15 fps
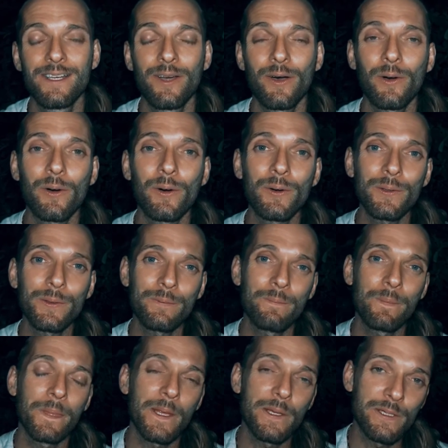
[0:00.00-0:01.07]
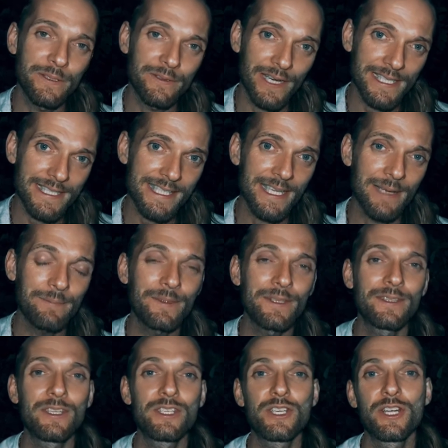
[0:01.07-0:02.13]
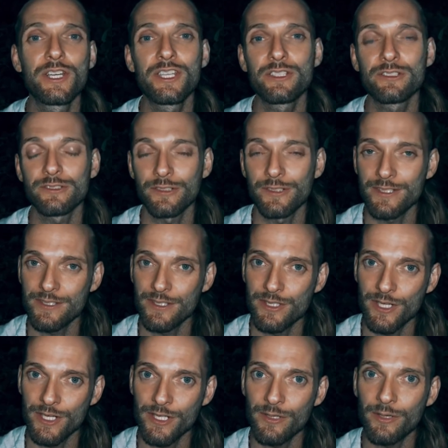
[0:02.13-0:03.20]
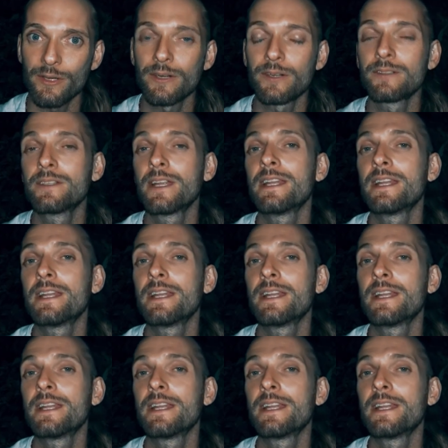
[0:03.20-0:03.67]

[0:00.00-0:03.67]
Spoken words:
Or you need to accept that the journey you're on is the journey you're on.